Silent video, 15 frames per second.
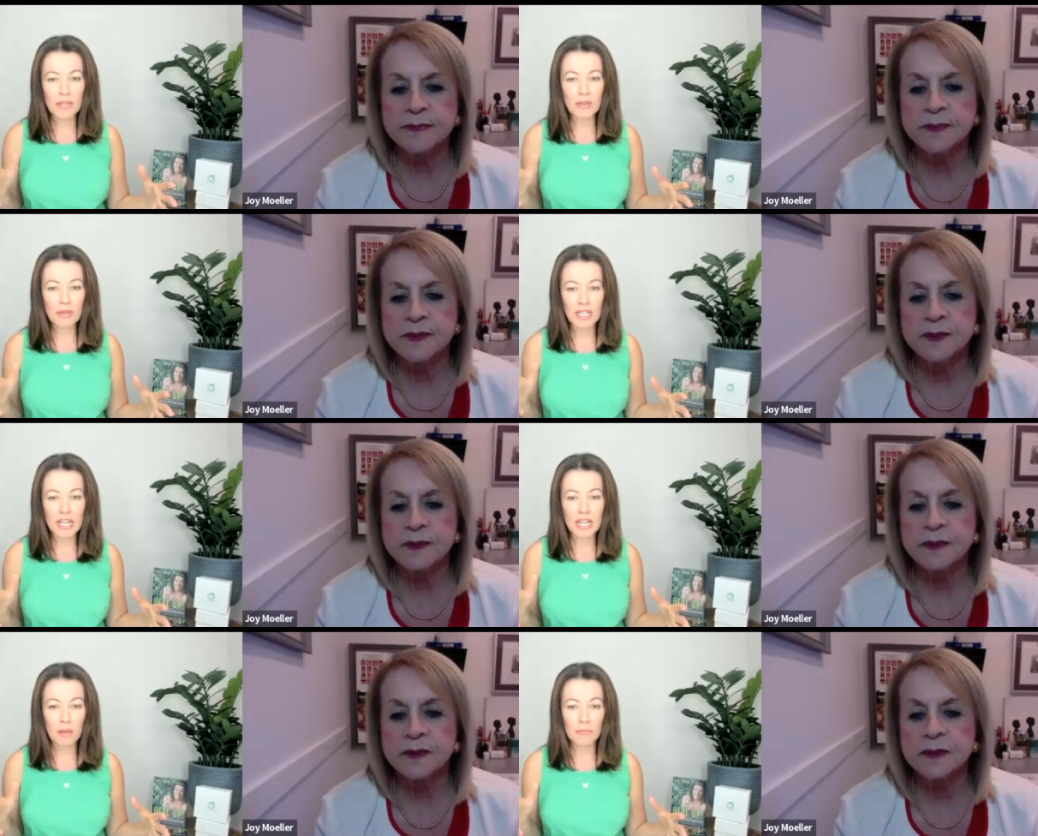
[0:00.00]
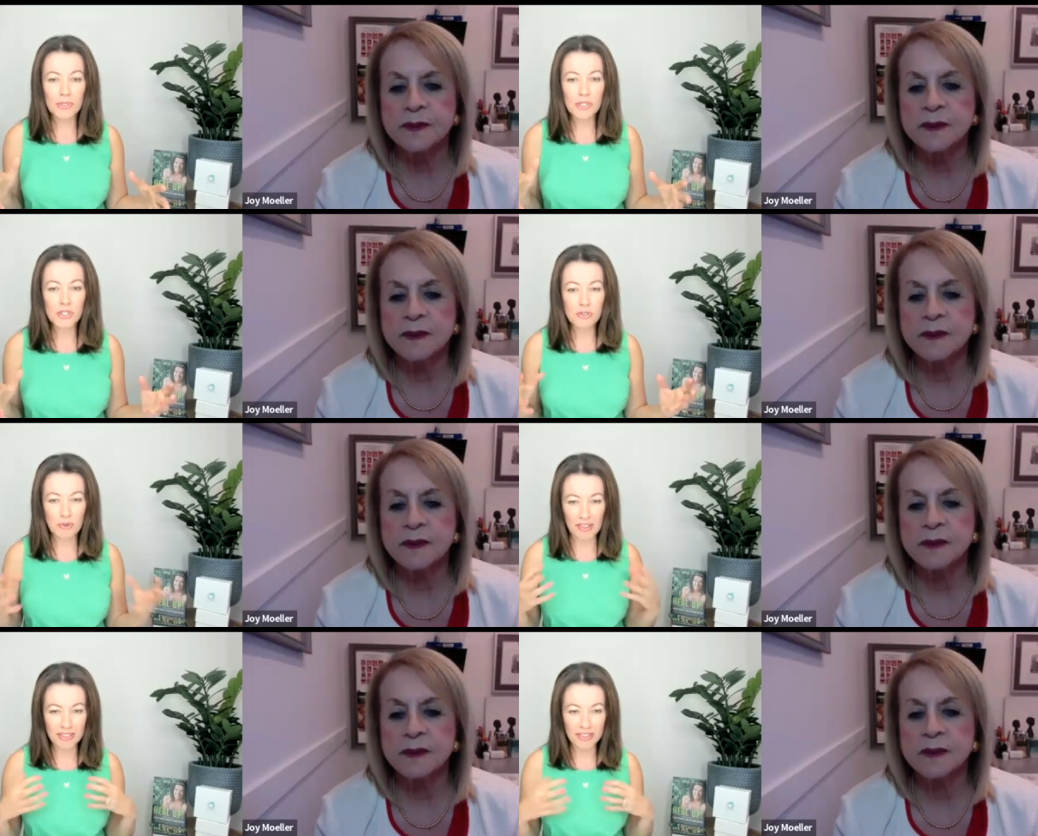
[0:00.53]
Speaker 1: therapy, you can help
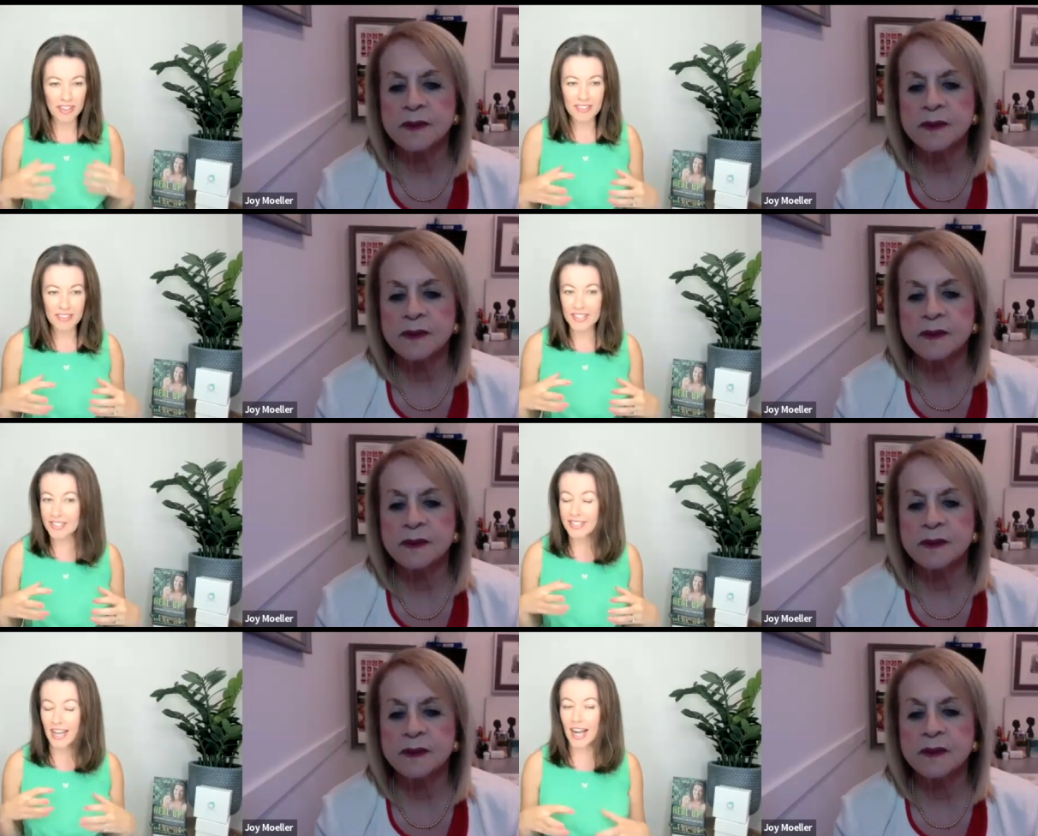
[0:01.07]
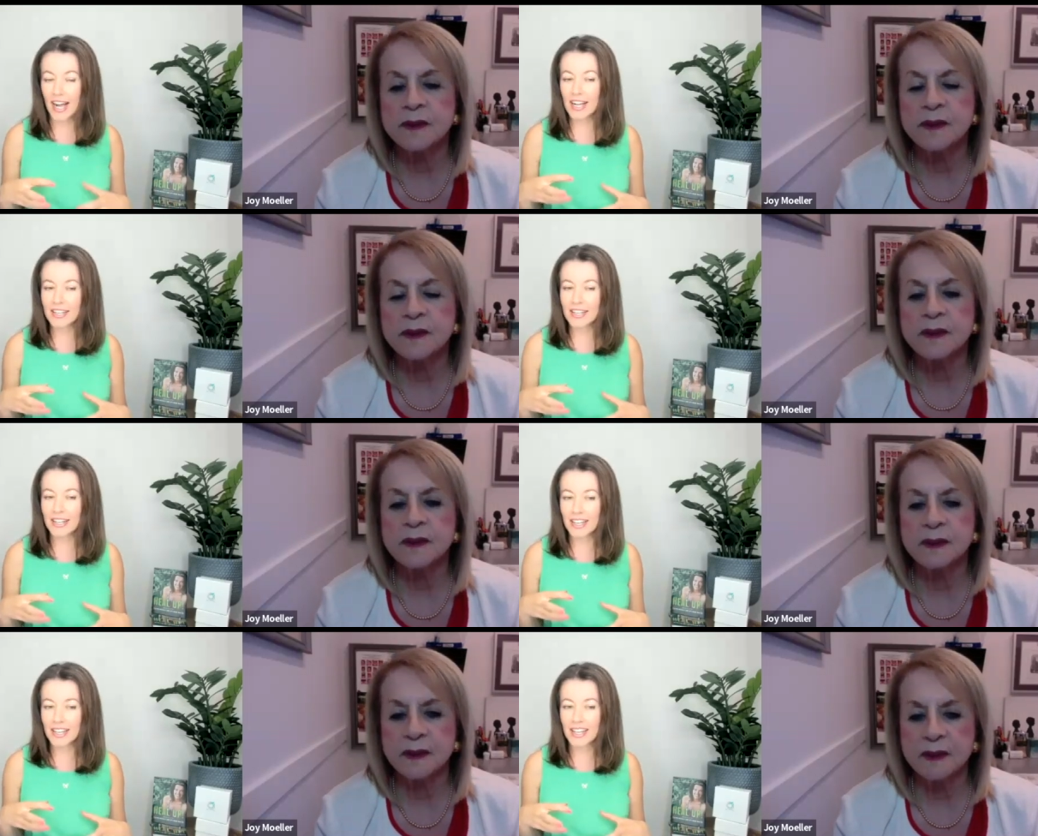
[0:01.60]
strengthen the
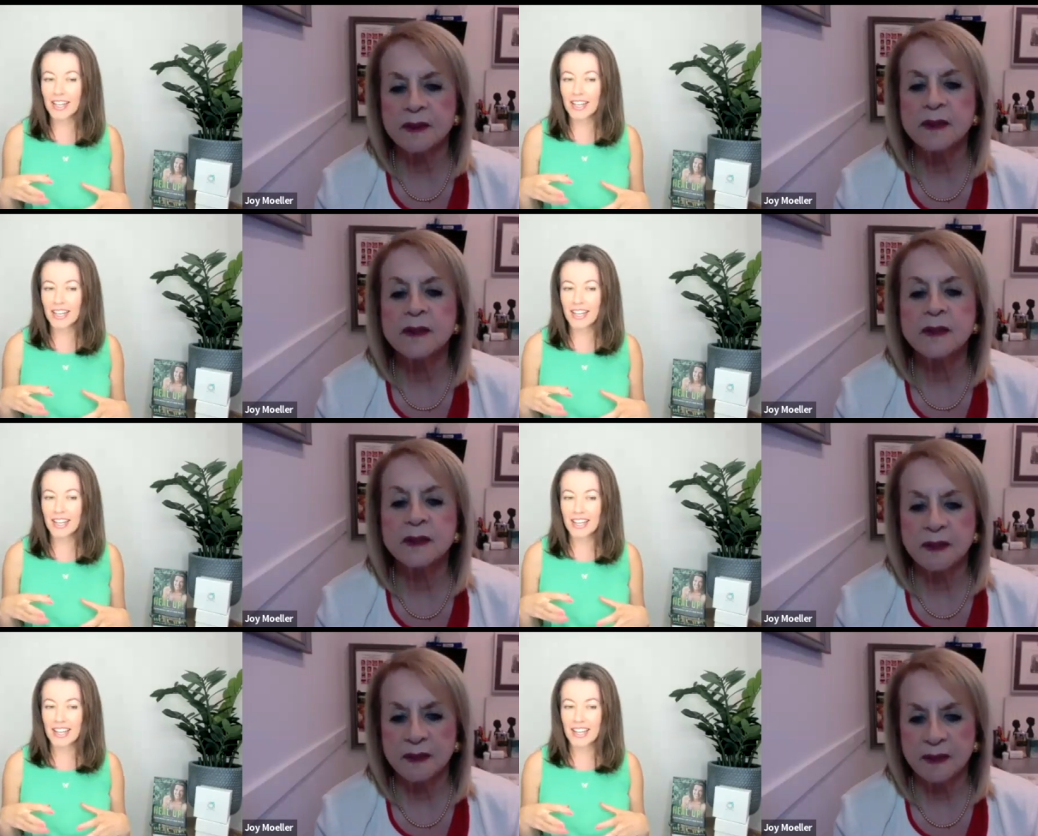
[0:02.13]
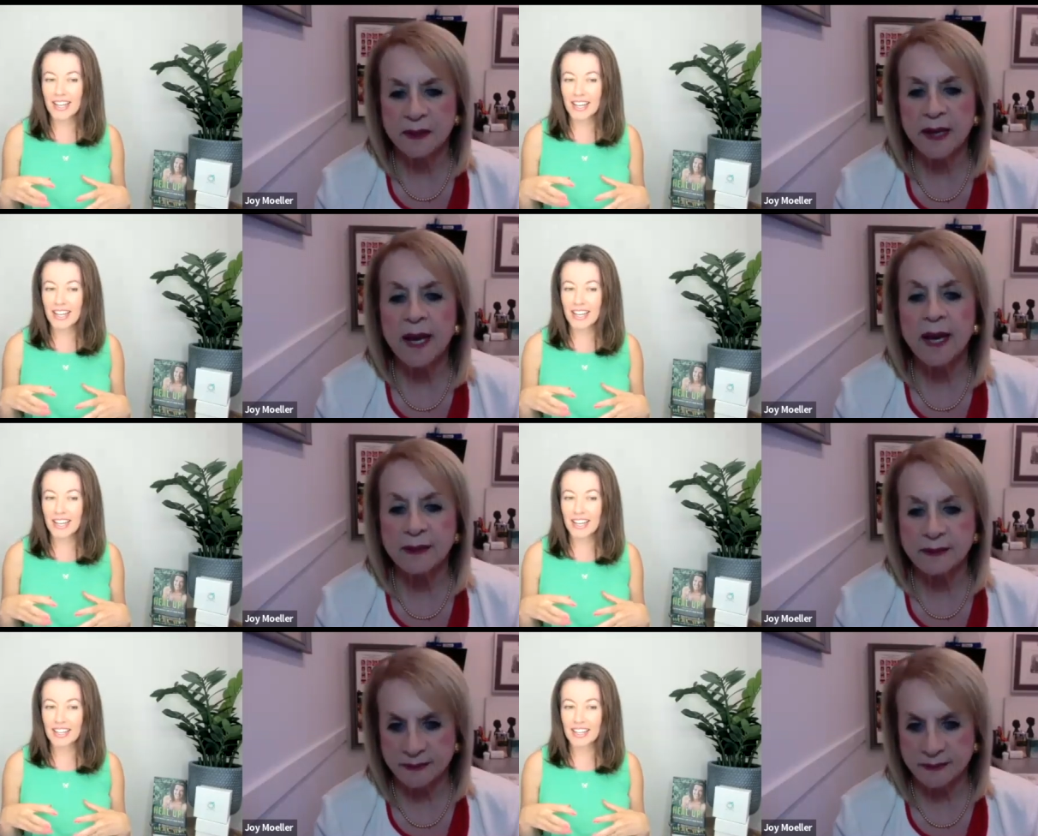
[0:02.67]
tongue. Yeah.